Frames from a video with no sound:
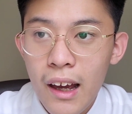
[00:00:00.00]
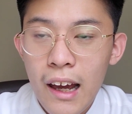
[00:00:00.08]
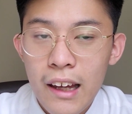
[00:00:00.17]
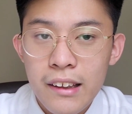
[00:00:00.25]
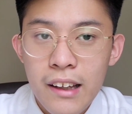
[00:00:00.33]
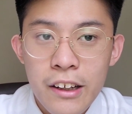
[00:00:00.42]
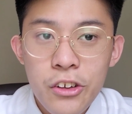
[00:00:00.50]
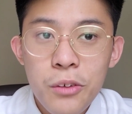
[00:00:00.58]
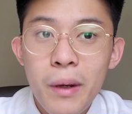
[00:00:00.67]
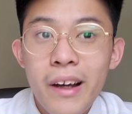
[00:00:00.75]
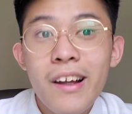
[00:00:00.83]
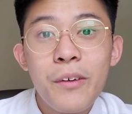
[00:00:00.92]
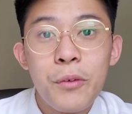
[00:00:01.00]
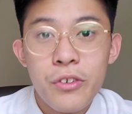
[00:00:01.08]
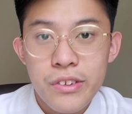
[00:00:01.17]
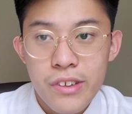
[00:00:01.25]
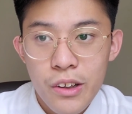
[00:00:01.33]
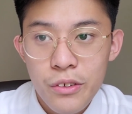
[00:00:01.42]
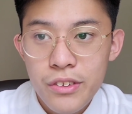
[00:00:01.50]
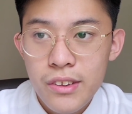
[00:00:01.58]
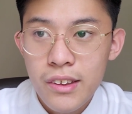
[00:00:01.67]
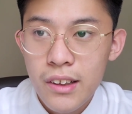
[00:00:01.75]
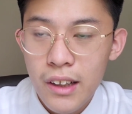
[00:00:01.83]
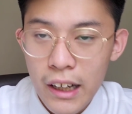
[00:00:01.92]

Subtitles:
And I got my A-level results.